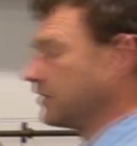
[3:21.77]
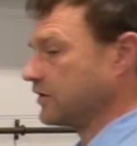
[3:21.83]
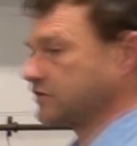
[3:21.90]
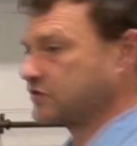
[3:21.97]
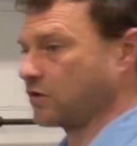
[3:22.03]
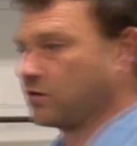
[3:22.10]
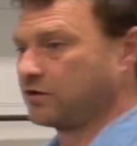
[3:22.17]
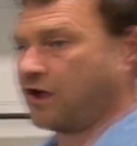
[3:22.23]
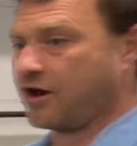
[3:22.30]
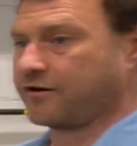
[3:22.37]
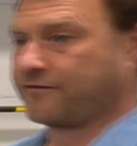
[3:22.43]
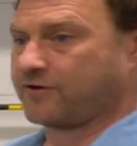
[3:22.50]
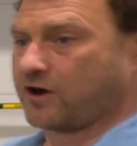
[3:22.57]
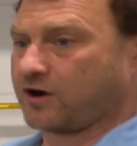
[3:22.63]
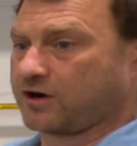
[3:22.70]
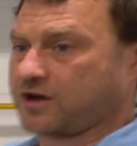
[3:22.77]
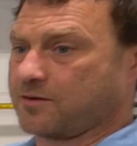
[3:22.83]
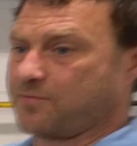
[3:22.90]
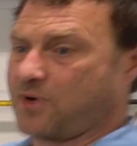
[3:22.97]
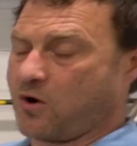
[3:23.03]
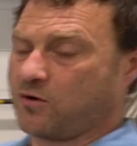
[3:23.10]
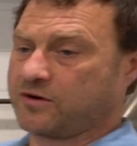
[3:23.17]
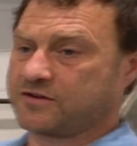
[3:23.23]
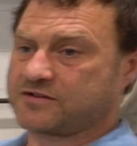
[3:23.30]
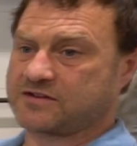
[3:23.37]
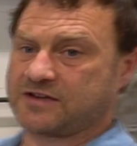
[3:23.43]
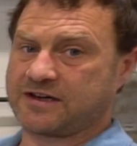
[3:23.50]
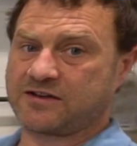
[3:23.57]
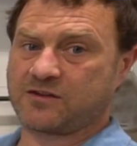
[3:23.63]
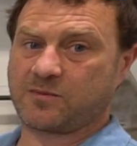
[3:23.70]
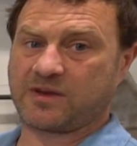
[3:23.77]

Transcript: So a lot of our components need to